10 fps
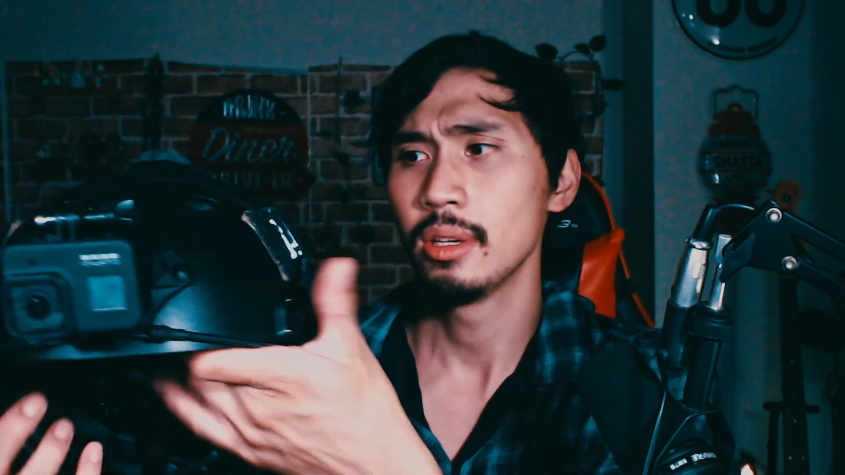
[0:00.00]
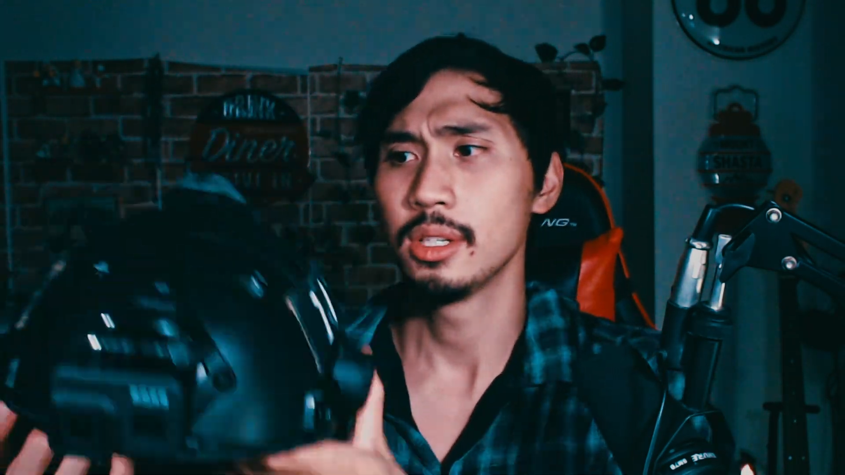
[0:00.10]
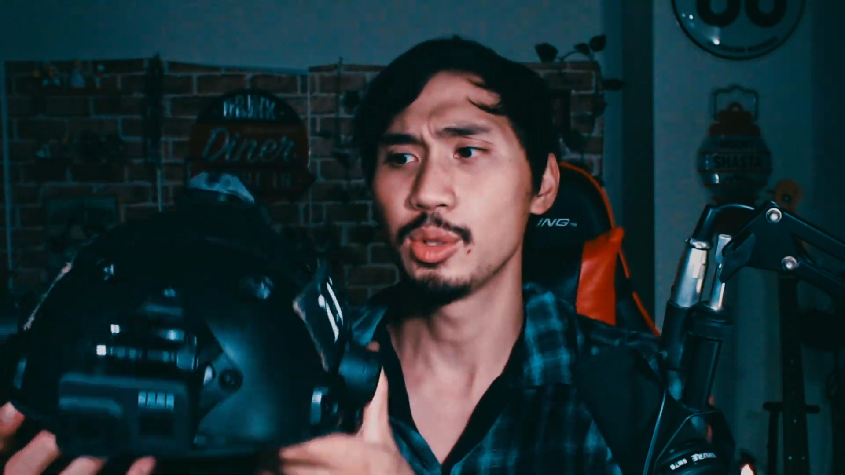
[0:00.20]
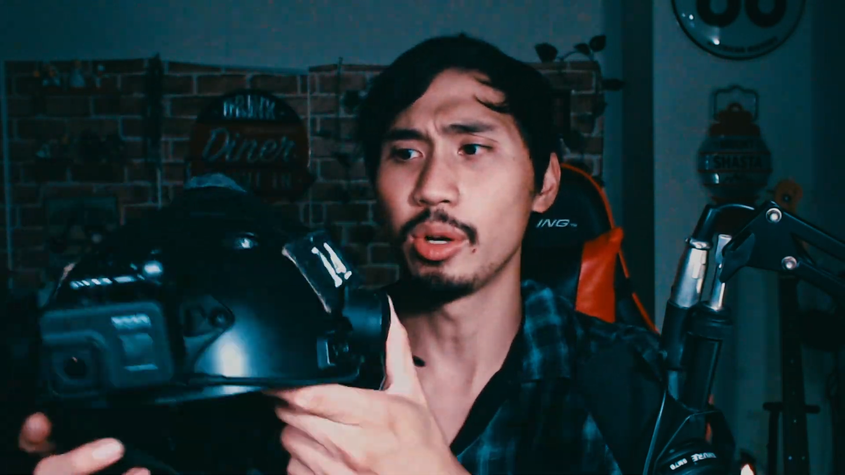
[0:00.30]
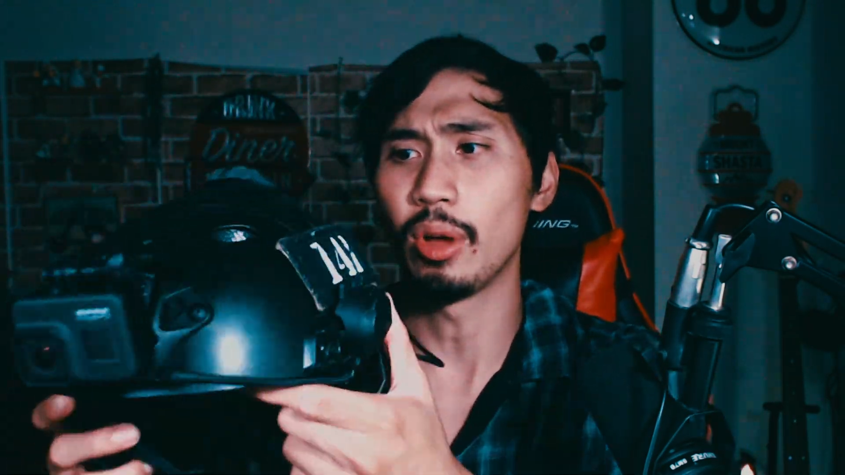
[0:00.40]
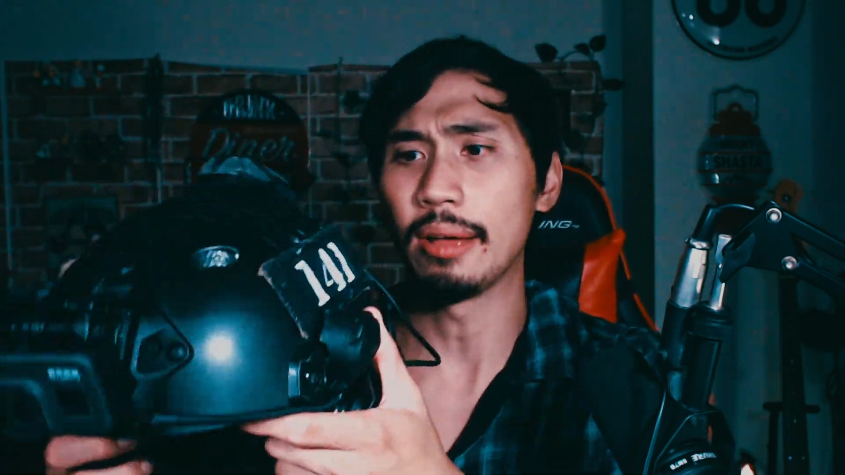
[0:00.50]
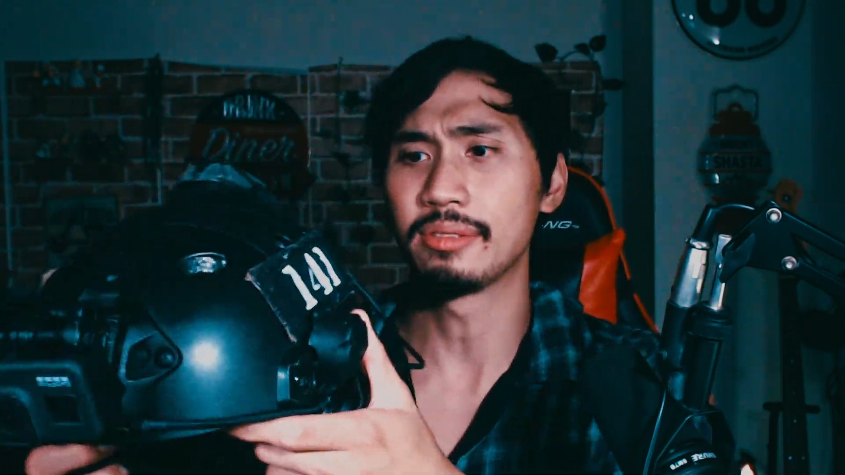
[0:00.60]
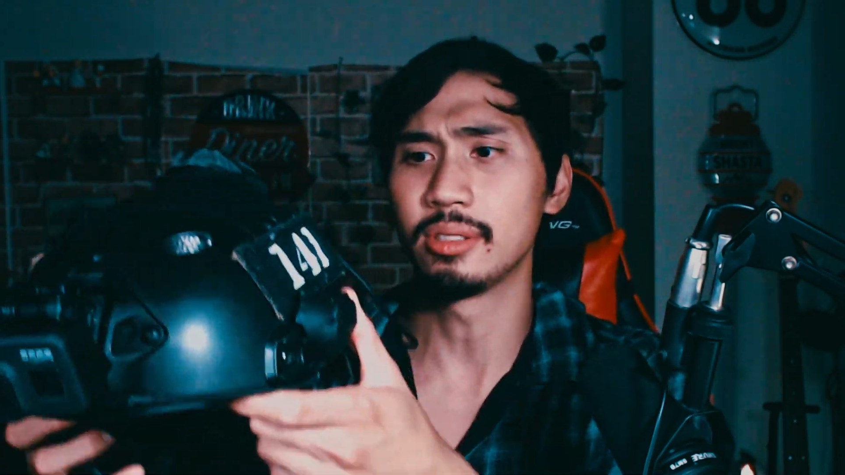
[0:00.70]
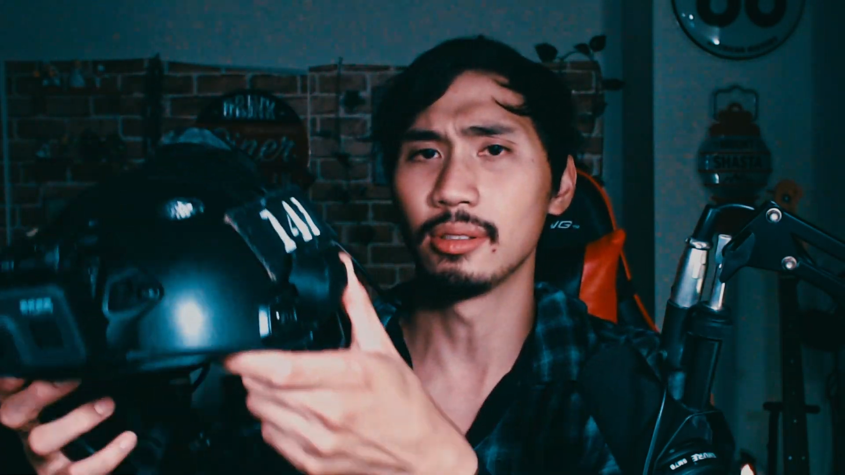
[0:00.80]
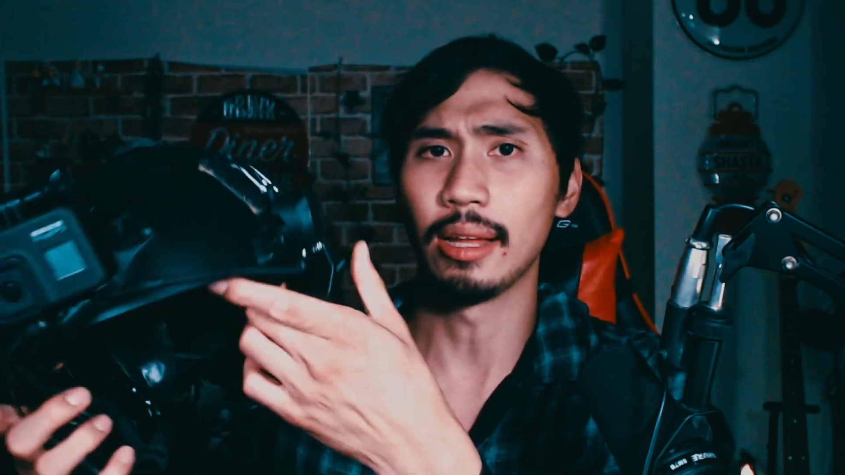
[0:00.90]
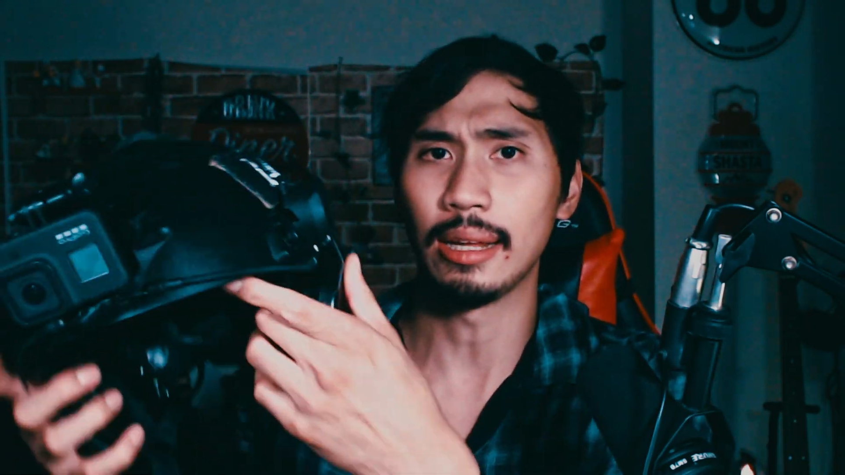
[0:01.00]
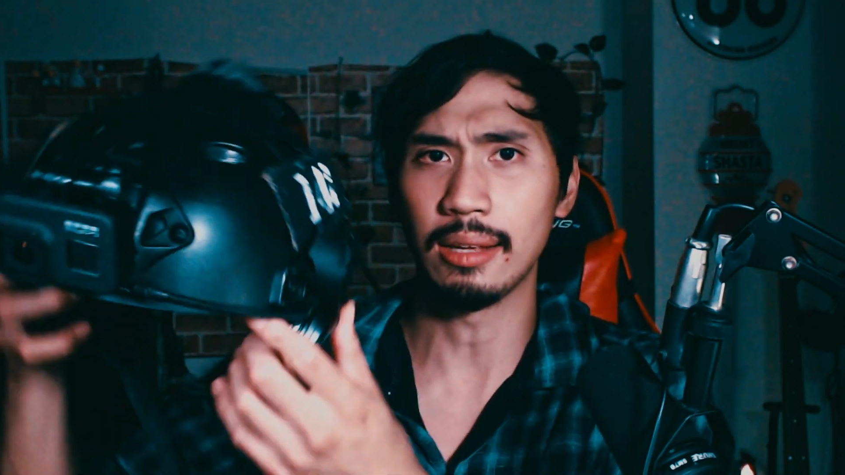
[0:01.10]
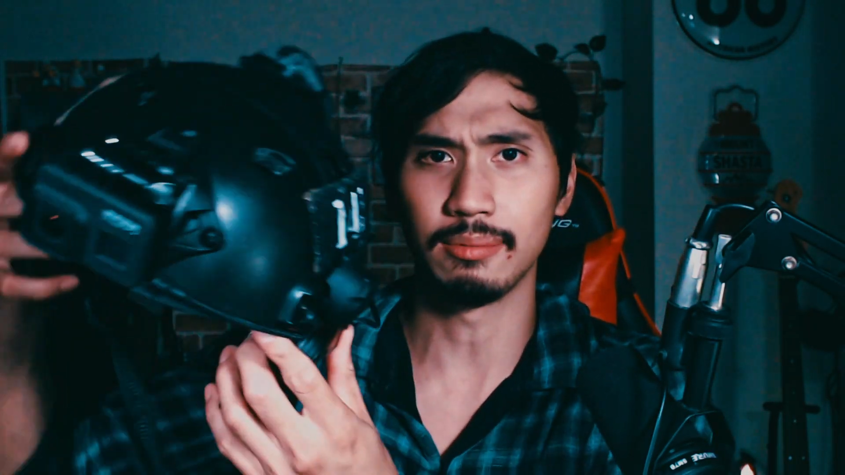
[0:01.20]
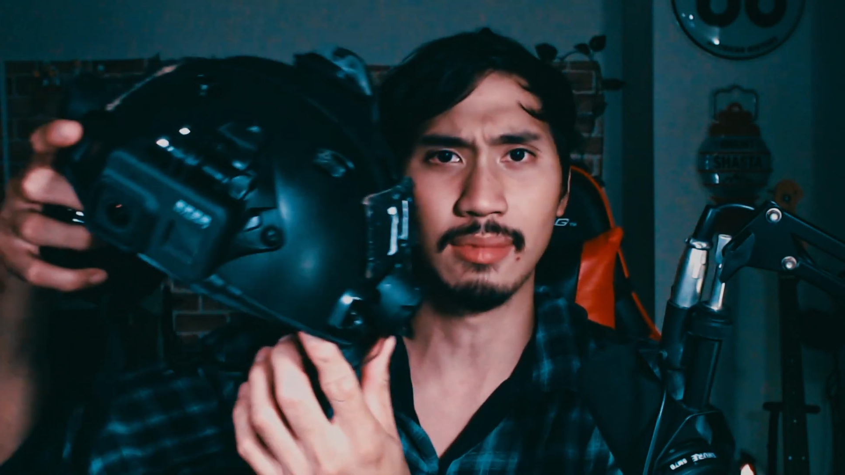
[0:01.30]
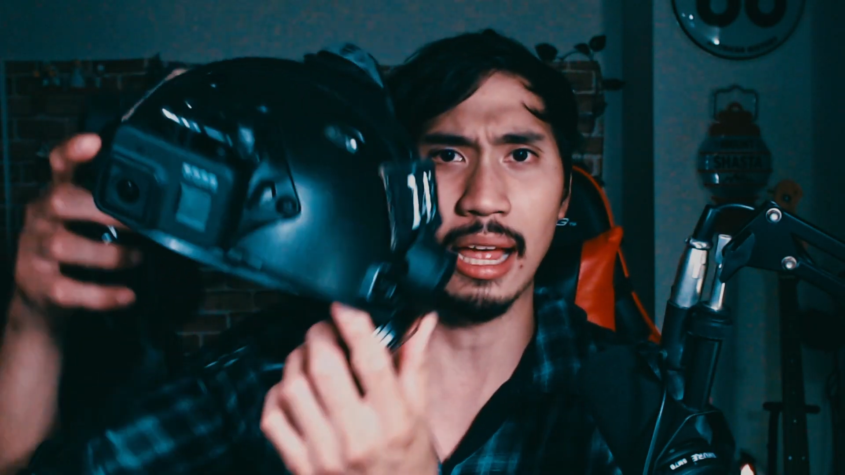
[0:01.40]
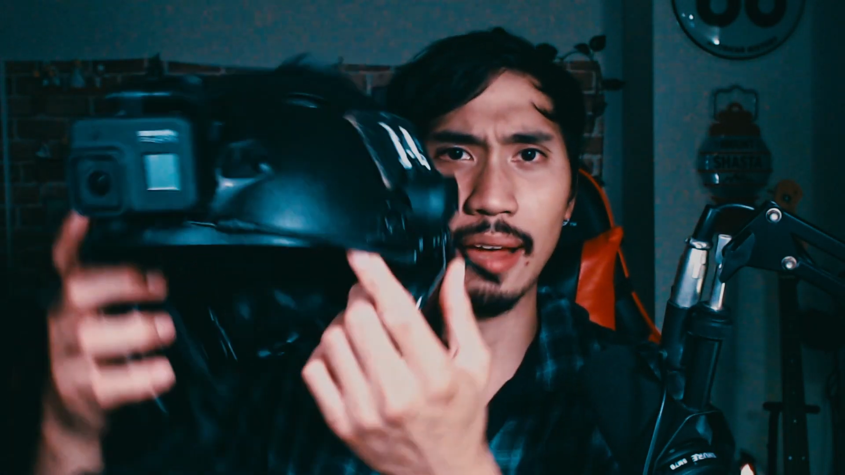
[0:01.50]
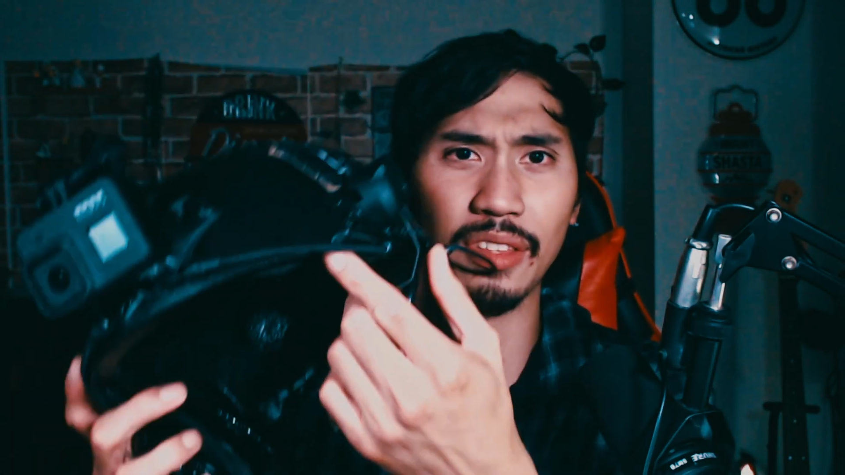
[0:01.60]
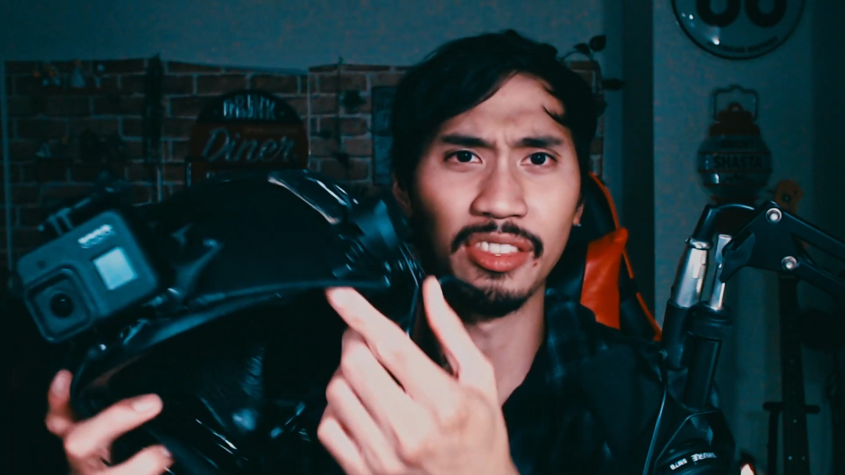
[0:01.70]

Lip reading: so I don't have to like have the